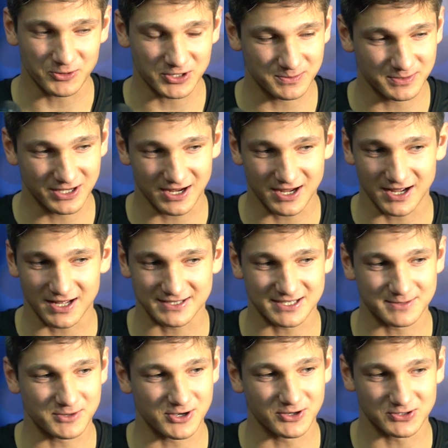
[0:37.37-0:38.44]
want to be in
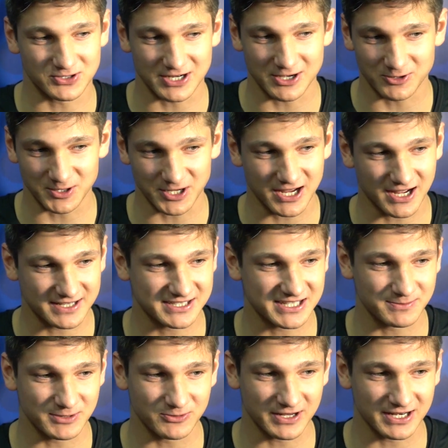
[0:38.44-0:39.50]
constant motion. I want to
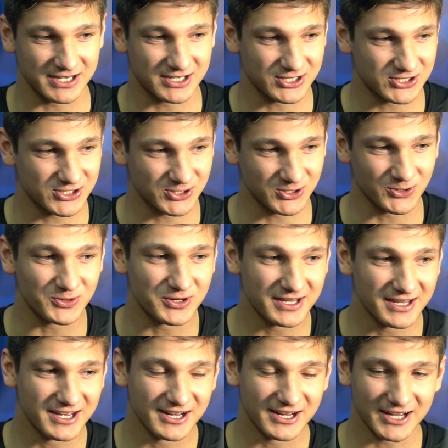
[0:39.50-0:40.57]
constantly be ready to shoot.
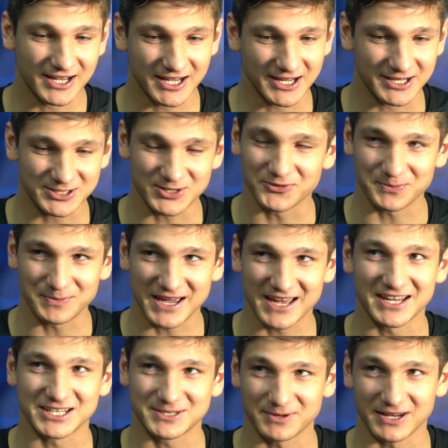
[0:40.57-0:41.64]
So from that
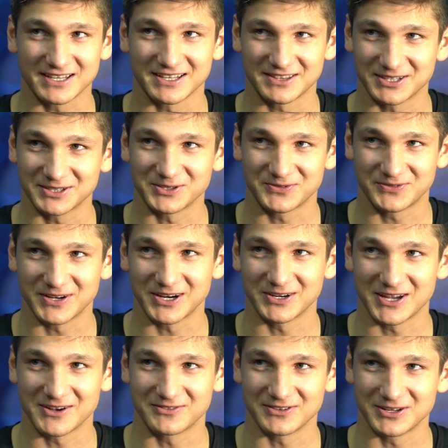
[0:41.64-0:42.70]
aspect, I think they're fair,
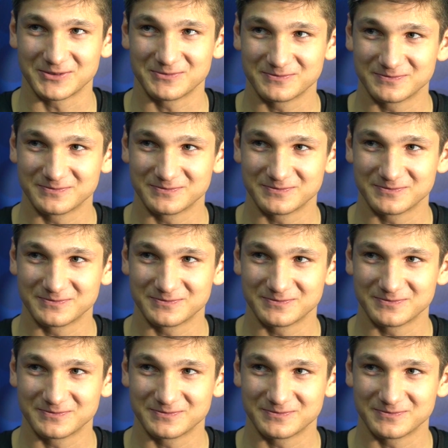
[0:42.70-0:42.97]
definitely.